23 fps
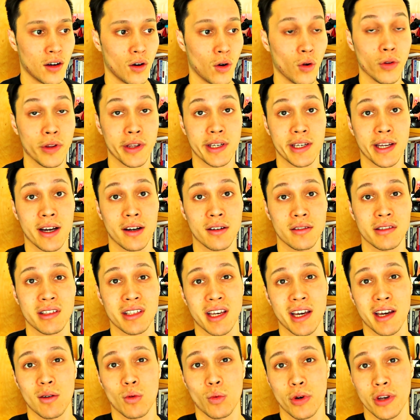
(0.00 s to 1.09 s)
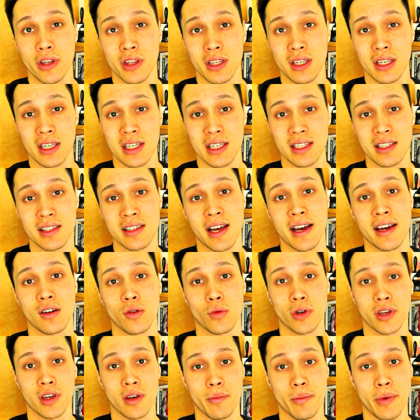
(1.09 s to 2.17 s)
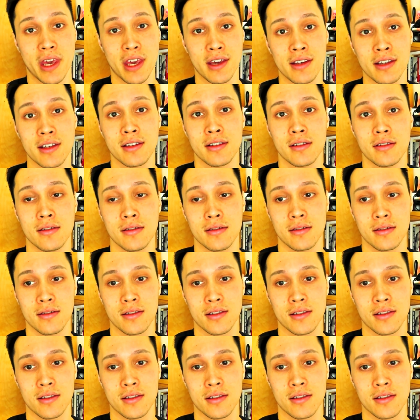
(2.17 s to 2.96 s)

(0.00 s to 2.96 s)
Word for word: Only downside really is I don't get paid